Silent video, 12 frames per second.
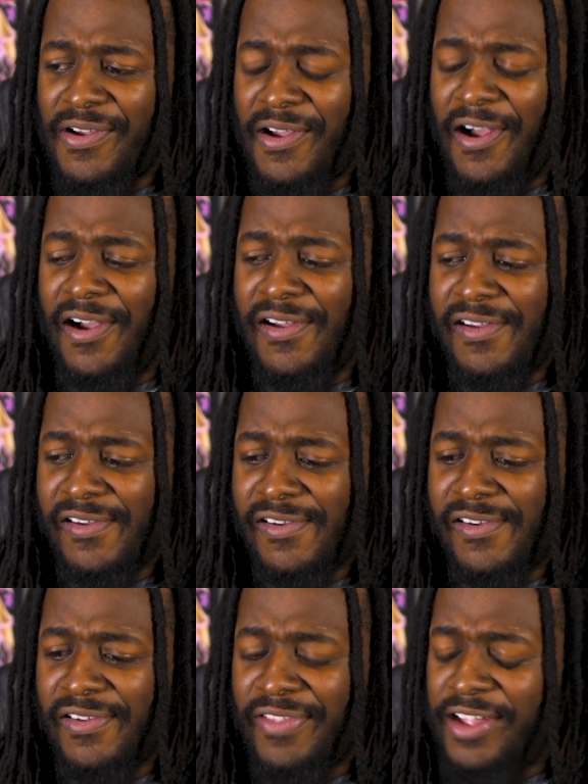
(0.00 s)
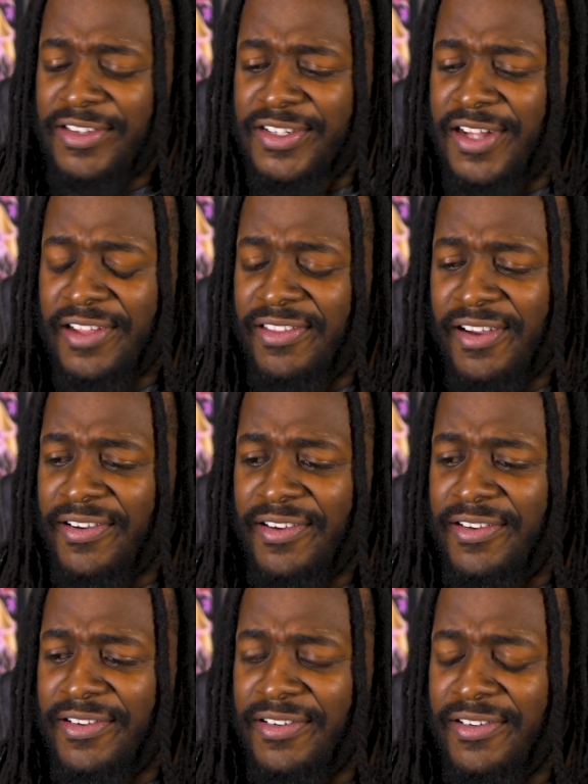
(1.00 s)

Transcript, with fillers: Huh, that's not that good.